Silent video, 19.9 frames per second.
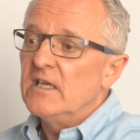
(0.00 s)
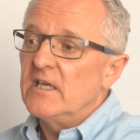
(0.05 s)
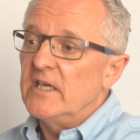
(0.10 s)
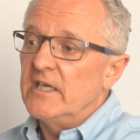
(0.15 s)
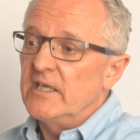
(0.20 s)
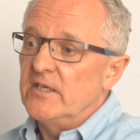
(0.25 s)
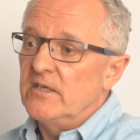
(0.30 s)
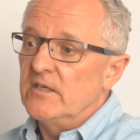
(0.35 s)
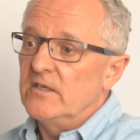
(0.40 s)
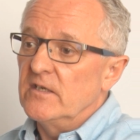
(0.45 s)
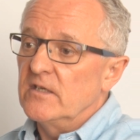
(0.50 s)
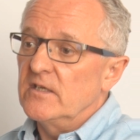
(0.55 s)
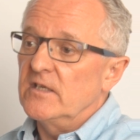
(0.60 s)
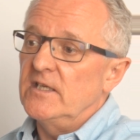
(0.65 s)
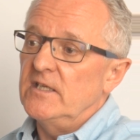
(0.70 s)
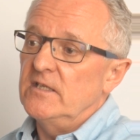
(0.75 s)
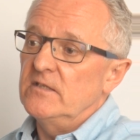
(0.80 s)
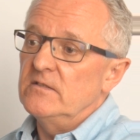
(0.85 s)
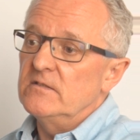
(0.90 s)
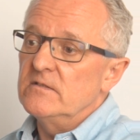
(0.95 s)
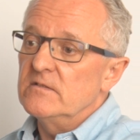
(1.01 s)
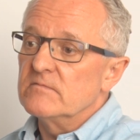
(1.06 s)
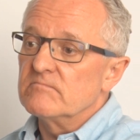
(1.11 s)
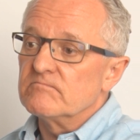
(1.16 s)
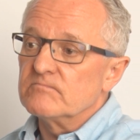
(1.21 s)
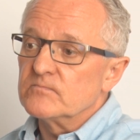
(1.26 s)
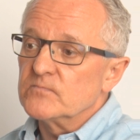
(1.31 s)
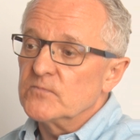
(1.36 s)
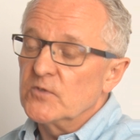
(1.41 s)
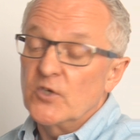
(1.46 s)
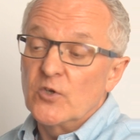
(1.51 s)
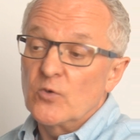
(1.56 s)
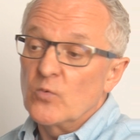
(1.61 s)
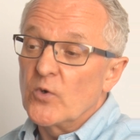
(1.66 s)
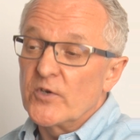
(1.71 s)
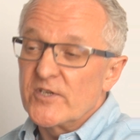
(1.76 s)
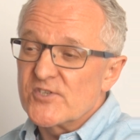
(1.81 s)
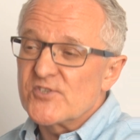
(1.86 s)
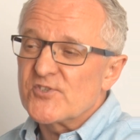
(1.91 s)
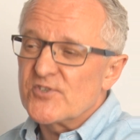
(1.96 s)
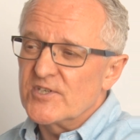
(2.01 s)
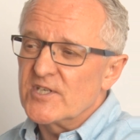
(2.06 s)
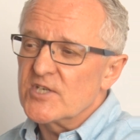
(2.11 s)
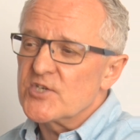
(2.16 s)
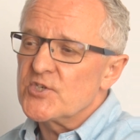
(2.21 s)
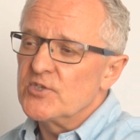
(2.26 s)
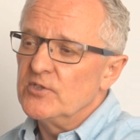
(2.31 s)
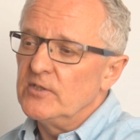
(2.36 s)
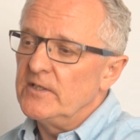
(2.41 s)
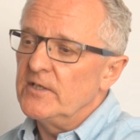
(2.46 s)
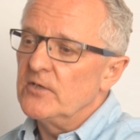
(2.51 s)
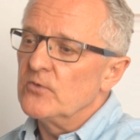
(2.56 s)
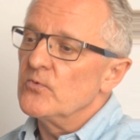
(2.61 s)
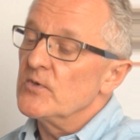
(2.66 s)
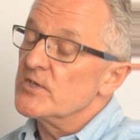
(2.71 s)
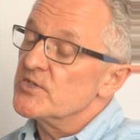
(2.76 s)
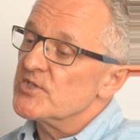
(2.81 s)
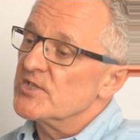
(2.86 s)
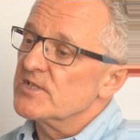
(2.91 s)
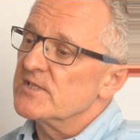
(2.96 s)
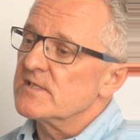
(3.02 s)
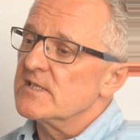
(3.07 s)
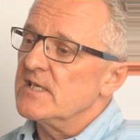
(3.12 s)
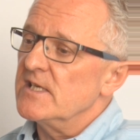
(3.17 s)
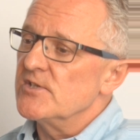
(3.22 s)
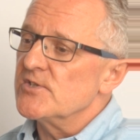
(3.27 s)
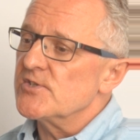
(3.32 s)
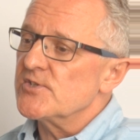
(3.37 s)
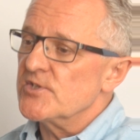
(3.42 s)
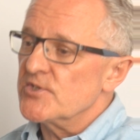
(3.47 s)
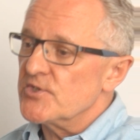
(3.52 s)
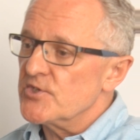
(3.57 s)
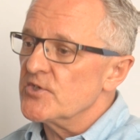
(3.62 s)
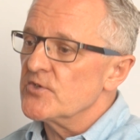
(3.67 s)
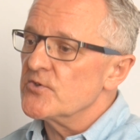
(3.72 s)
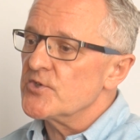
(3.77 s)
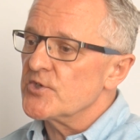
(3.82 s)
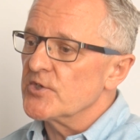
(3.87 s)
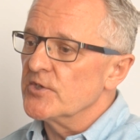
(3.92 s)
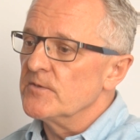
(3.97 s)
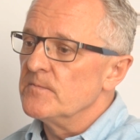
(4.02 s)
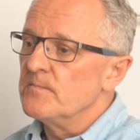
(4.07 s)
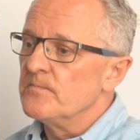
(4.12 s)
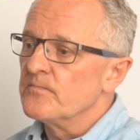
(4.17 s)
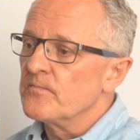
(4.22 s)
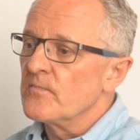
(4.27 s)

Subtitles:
in what is traditionally a rigid institution.